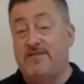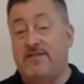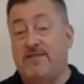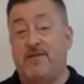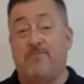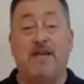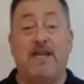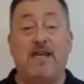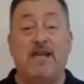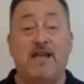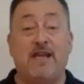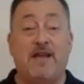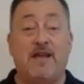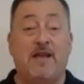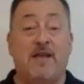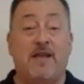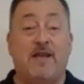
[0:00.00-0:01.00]
to me,
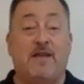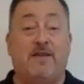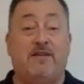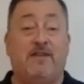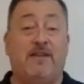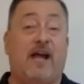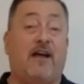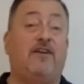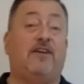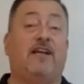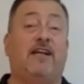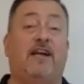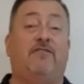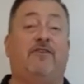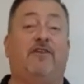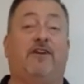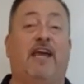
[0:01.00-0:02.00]
now you can
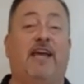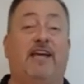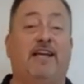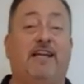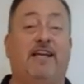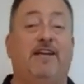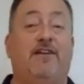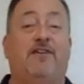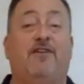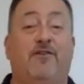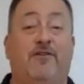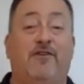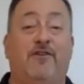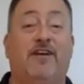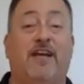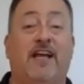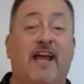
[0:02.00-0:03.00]
have your cake and eat it too.
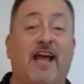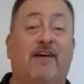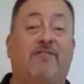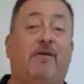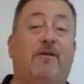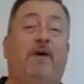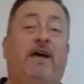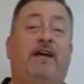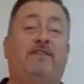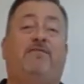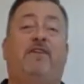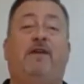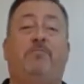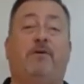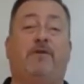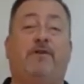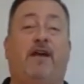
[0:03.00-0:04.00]
You can have the best
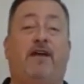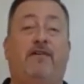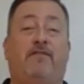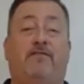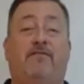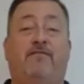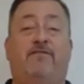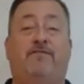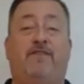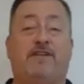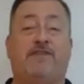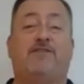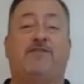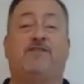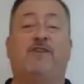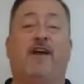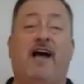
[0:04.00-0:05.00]
vapor type
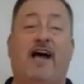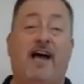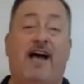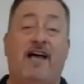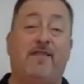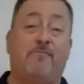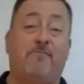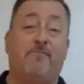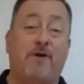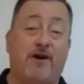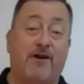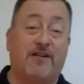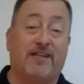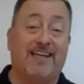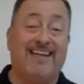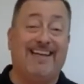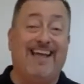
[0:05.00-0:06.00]
fixture on the
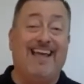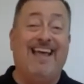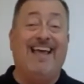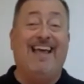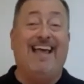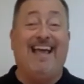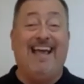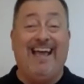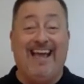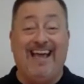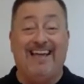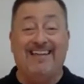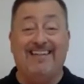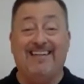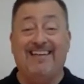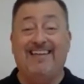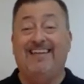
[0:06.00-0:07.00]
market
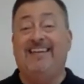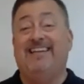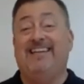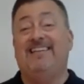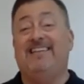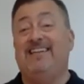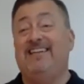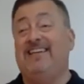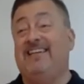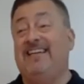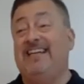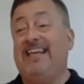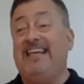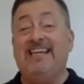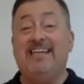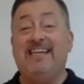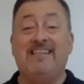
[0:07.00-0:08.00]
and the
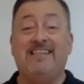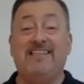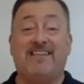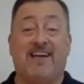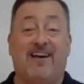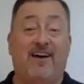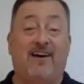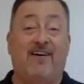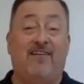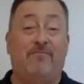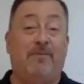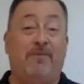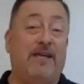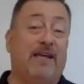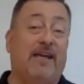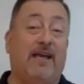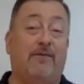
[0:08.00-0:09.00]
ease of
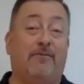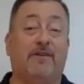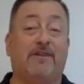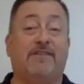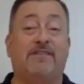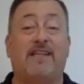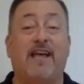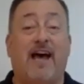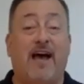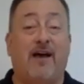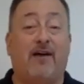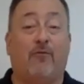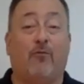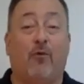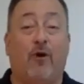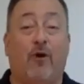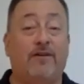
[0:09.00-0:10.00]
being able to stock
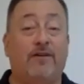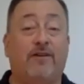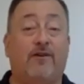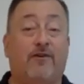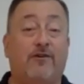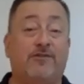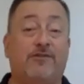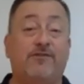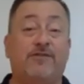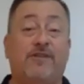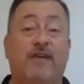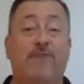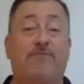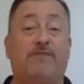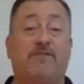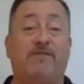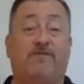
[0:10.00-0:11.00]
one or two
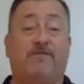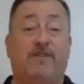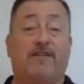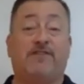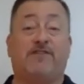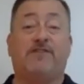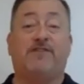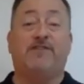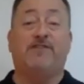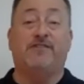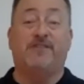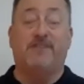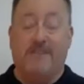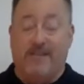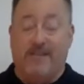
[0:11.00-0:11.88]
types of fixtures.